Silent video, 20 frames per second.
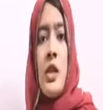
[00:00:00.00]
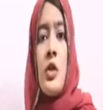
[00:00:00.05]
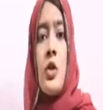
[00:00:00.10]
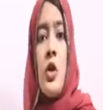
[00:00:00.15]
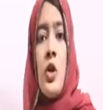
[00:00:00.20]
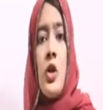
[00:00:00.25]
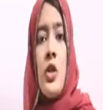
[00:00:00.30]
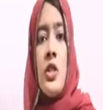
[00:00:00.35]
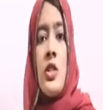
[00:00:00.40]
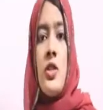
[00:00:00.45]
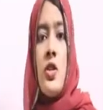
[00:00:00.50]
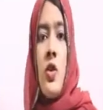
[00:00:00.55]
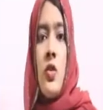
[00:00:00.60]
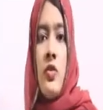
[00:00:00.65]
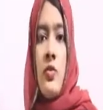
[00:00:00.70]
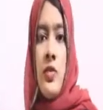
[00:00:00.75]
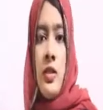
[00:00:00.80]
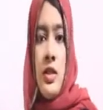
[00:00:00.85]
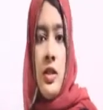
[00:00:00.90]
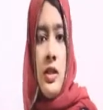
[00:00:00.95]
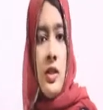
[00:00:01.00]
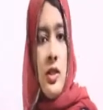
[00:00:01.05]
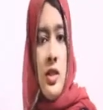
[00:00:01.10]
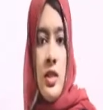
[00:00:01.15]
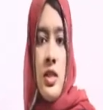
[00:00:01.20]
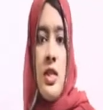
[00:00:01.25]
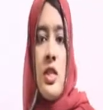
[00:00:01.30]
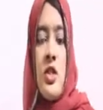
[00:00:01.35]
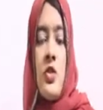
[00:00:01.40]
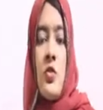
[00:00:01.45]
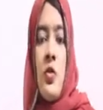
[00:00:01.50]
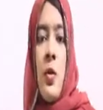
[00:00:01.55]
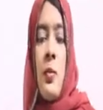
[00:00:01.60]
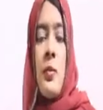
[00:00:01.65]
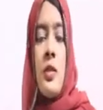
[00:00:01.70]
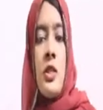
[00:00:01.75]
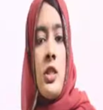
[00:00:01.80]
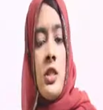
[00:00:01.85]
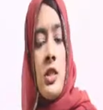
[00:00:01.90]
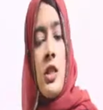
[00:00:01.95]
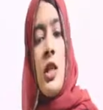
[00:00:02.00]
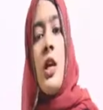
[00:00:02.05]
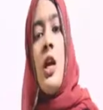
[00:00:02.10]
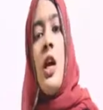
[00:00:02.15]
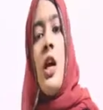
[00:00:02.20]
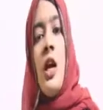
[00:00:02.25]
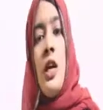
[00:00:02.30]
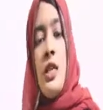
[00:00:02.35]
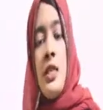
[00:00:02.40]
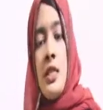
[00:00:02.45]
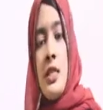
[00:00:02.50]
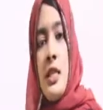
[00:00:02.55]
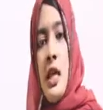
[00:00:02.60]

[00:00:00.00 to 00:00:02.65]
etiology of the cyst formation? It is